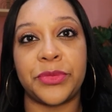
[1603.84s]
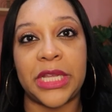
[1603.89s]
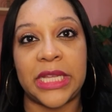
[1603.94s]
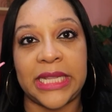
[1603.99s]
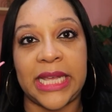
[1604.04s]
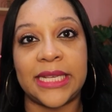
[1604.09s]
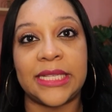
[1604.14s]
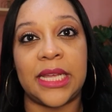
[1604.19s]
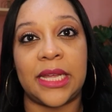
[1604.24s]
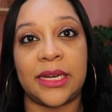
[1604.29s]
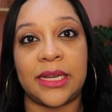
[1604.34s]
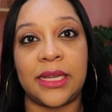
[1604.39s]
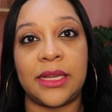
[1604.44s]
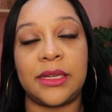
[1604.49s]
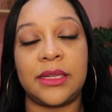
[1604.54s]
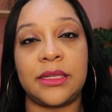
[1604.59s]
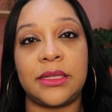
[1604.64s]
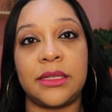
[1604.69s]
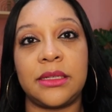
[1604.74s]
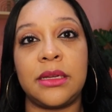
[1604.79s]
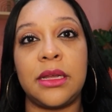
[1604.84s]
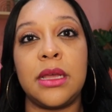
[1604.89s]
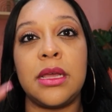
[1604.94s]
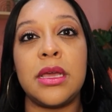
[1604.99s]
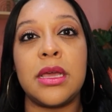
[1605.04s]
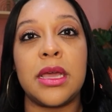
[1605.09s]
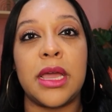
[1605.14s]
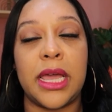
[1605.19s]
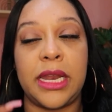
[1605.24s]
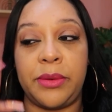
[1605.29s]
That's out of hand.
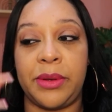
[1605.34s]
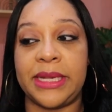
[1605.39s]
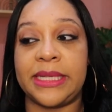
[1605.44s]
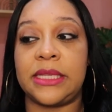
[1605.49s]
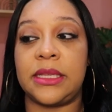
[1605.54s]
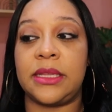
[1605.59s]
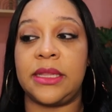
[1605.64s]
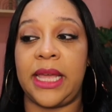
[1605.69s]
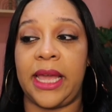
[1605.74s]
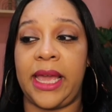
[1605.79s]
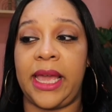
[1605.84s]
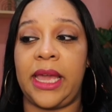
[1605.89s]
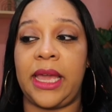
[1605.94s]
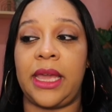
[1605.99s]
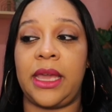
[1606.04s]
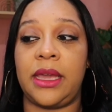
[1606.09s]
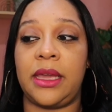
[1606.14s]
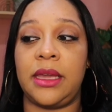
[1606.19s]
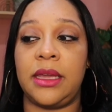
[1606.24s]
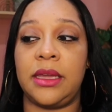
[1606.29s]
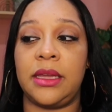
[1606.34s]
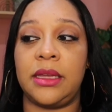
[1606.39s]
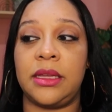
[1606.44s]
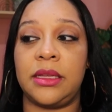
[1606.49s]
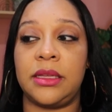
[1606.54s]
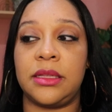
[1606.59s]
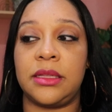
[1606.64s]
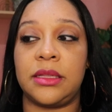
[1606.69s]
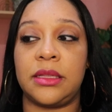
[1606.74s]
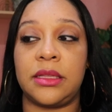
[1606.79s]
Anyways, they,
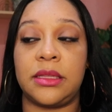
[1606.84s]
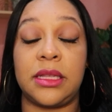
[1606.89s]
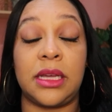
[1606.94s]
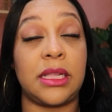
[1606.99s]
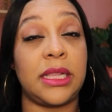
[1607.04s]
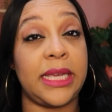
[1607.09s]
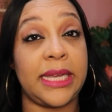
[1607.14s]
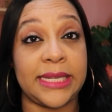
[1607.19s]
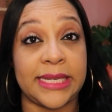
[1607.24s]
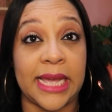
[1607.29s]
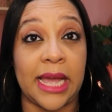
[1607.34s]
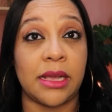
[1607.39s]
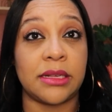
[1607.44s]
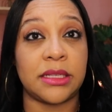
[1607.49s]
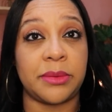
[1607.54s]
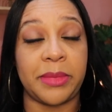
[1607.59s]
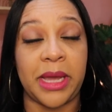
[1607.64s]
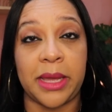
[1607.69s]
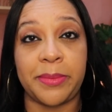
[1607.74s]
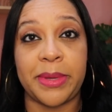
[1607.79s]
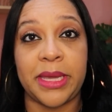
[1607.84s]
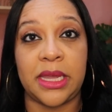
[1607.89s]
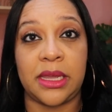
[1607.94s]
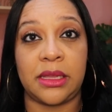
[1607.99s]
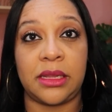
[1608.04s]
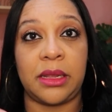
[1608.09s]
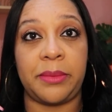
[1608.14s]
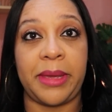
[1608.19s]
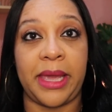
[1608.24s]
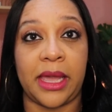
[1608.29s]
the clean towels in my
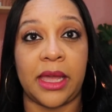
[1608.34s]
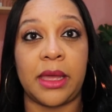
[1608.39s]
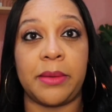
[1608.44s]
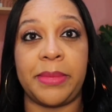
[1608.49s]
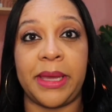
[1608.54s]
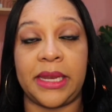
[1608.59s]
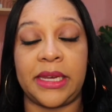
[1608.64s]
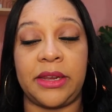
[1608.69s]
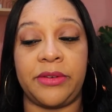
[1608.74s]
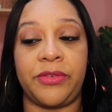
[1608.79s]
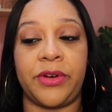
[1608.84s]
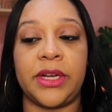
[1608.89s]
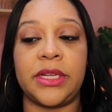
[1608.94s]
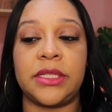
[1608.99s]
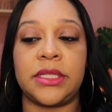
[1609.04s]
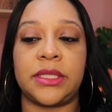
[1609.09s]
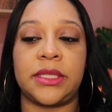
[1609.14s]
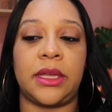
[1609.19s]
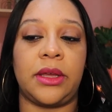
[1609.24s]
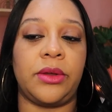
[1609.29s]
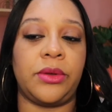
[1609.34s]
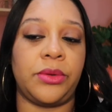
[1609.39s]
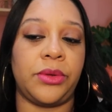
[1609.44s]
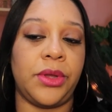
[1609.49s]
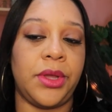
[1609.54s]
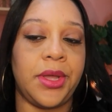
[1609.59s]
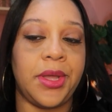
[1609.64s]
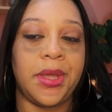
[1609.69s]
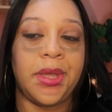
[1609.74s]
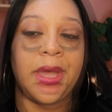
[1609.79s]
opinion, they make a big difference.
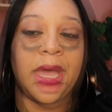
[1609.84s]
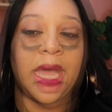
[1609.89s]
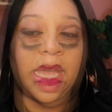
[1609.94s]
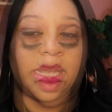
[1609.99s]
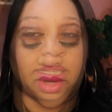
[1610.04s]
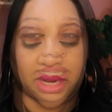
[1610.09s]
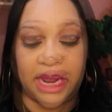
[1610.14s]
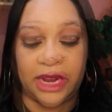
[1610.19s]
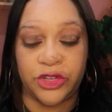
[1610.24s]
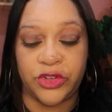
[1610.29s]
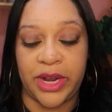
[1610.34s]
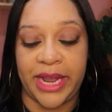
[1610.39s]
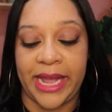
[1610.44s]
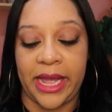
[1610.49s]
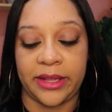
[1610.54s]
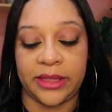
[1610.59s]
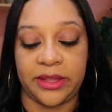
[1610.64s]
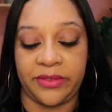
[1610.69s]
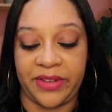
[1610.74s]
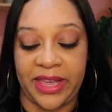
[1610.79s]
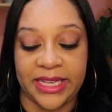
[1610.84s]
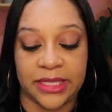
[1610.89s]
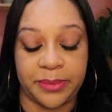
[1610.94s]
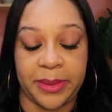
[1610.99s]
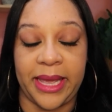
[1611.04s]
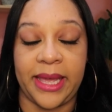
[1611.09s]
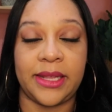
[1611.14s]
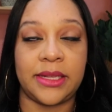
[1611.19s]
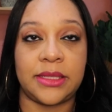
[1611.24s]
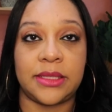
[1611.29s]
So I going to try out the face
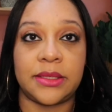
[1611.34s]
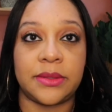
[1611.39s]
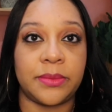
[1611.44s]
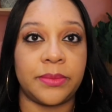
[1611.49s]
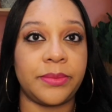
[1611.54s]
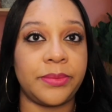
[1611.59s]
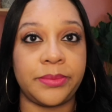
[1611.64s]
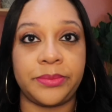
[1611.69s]
pads.